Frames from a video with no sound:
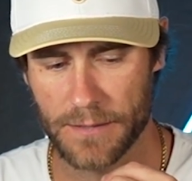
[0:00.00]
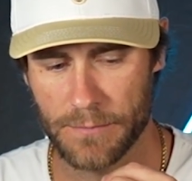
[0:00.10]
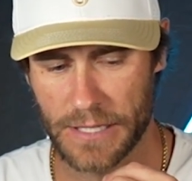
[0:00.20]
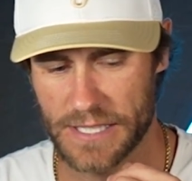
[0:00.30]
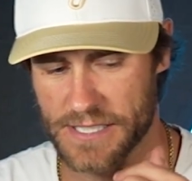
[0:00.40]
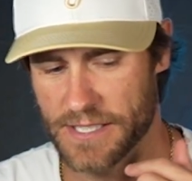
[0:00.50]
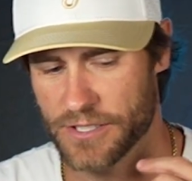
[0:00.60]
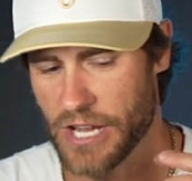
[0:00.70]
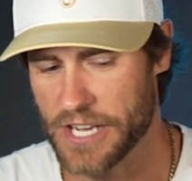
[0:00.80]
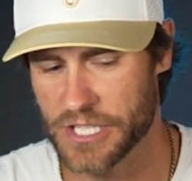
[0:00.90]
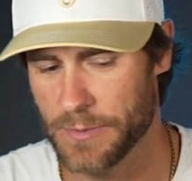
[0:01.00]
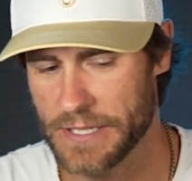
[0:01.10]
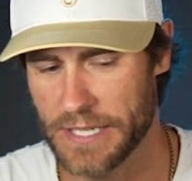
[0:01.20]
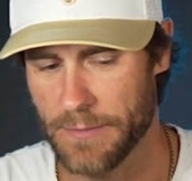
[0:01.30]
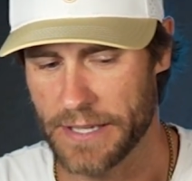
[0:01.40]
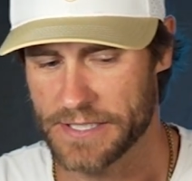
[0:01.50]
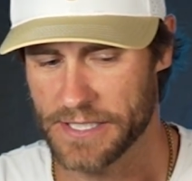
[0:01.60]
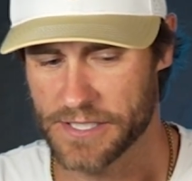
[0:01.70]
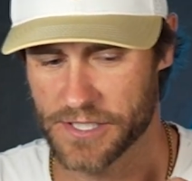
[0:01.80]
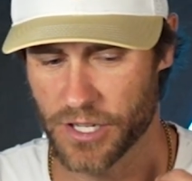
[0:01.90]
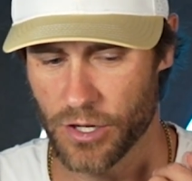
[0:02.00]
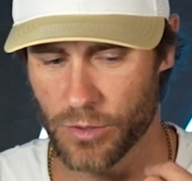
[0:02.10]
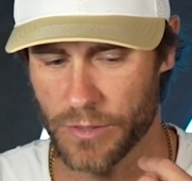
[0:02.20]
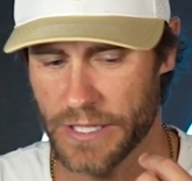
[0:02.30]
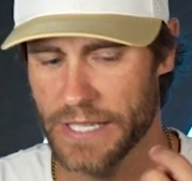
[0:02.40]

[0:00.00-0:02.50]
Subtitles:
Because the ChatGPT makes this so